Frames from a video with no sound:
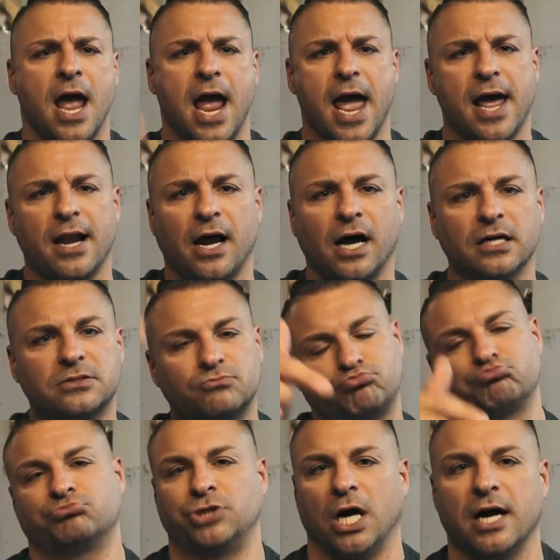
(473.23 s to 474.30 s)
and
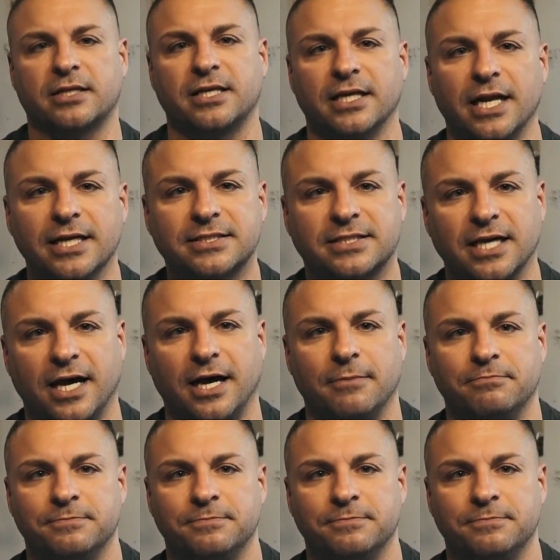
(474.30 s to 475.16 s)
I'll talk to you next time.